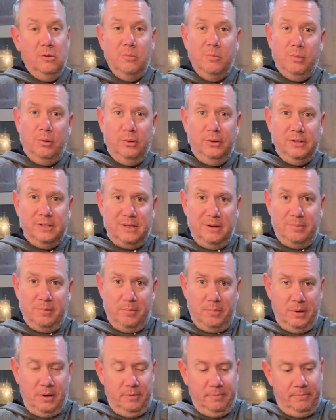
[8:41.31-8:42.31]
Pull this up a
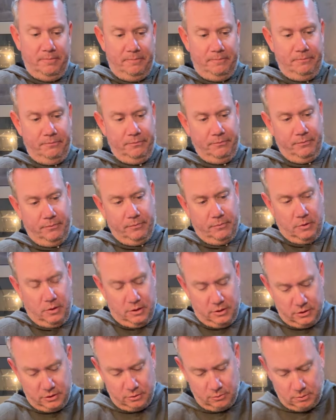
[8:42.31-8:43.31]
bit. I
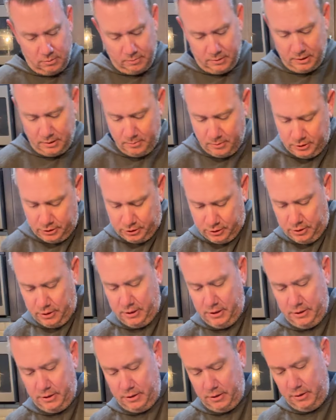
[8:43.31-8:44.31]
just don't want to get my shirt
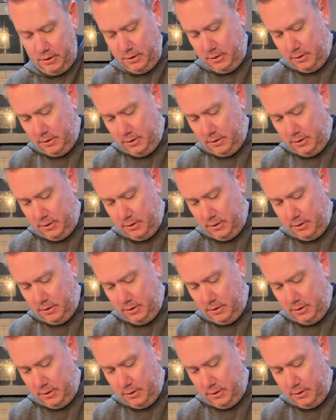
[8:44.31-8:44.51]
in there.